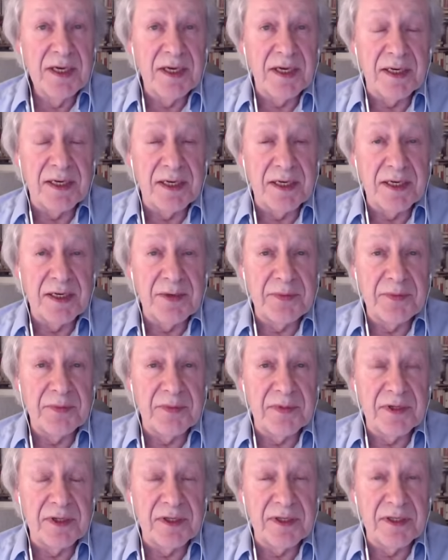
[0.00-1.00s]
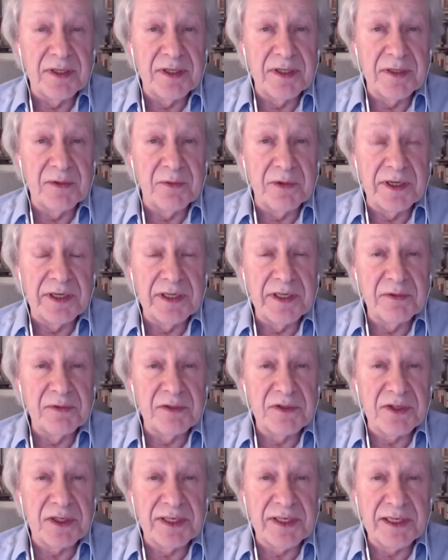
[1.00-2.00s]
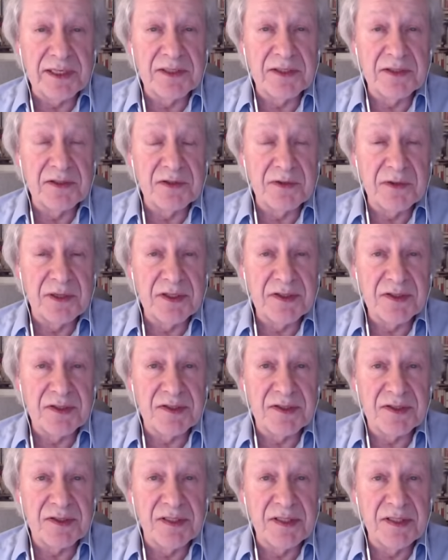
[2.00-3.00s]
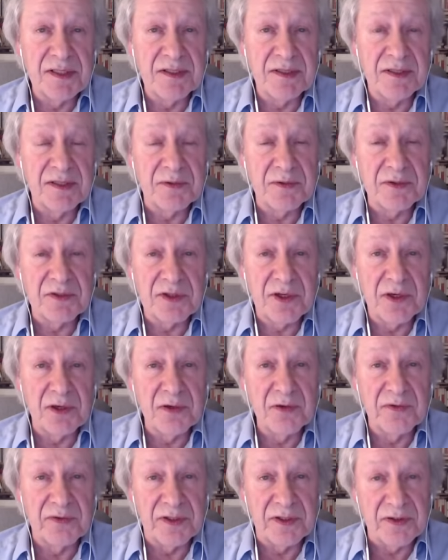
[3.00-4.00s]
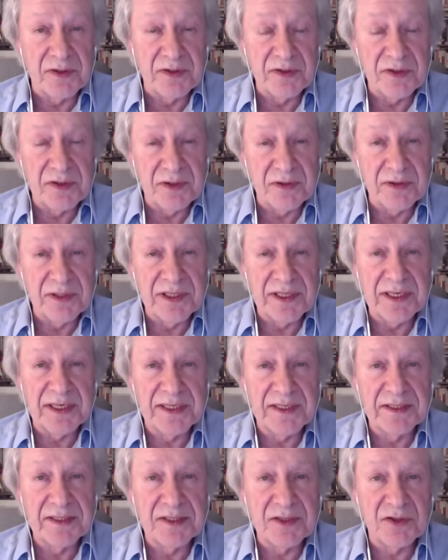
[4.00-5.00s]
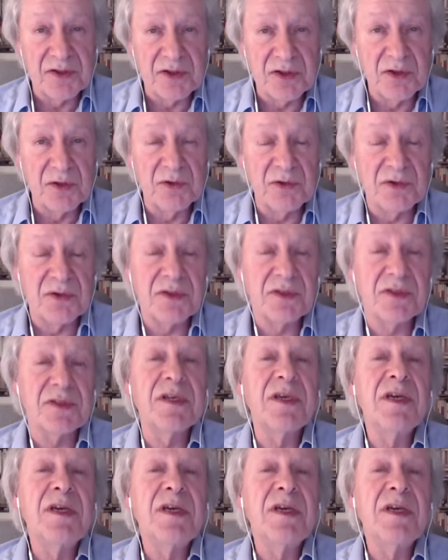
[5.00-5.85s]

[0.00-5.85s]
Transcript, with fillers: When he was elected in 2016, there was COVID, so he had an excuse